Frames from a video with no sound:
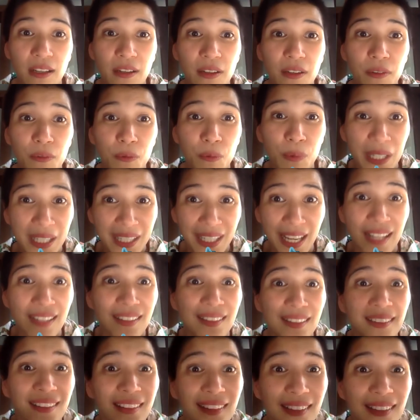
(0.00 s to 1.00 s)
we
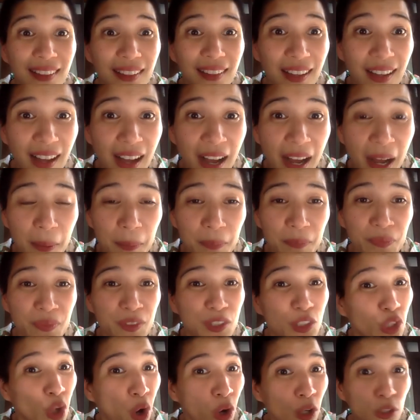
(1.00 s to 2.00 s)
can
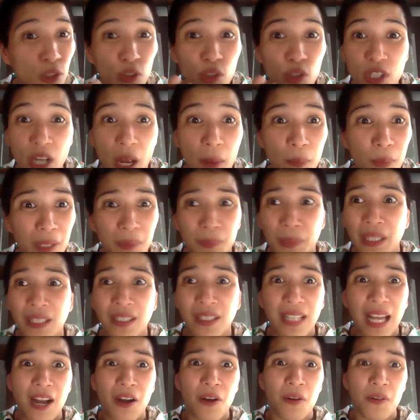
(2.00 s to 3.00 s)
talk to someone. But
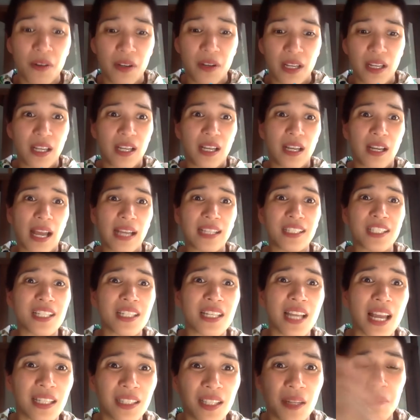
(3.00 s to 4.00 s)
now, I just
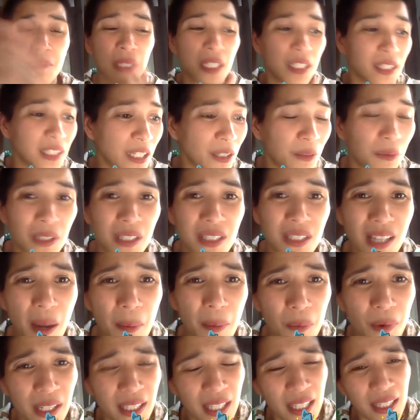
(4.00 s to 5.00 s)
had a meeting with
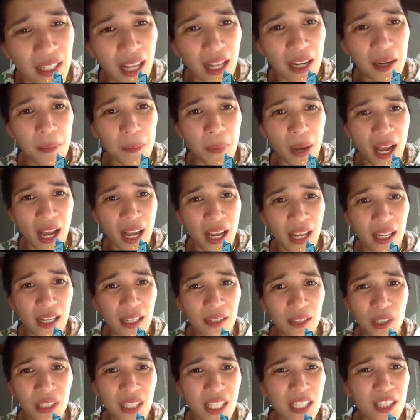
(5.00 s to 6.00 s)
someone in
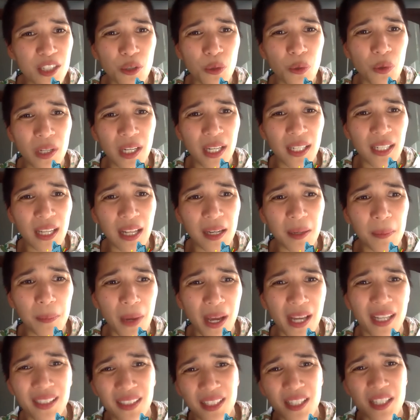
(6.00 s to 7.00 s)
Albay, with the school in
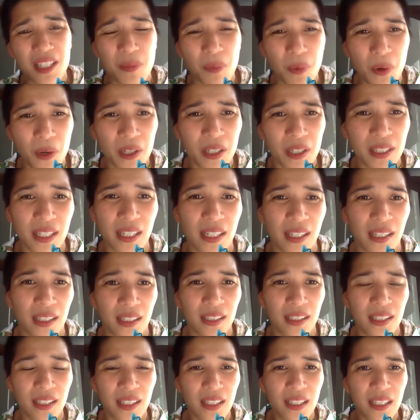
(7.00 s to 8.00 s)
Albay this morning.
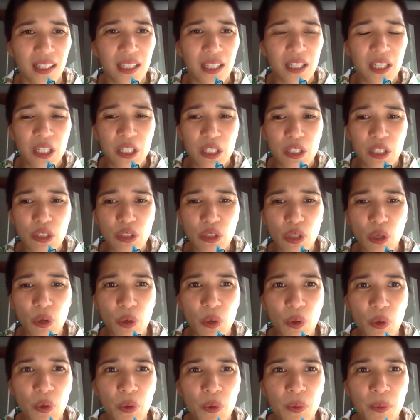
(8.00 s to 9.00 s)

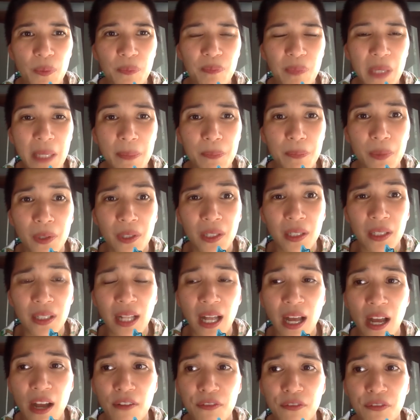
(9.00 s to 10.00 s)
So people
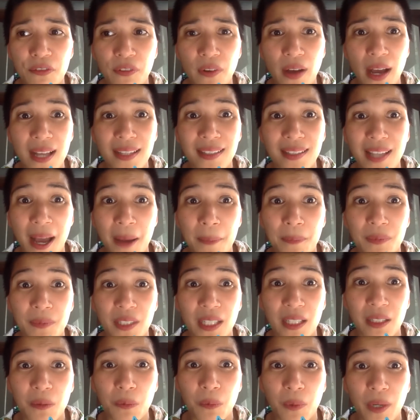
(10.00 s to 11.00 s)
have
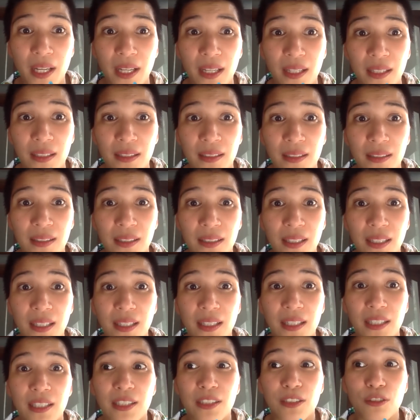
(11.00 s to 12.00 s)
adapted well
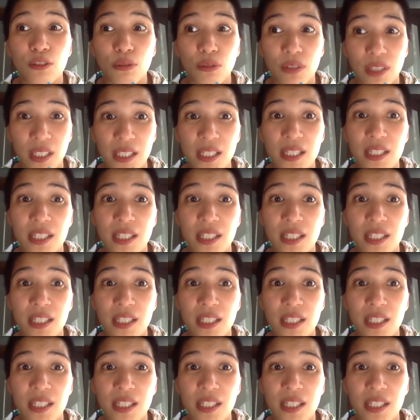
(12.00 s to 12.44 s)
to this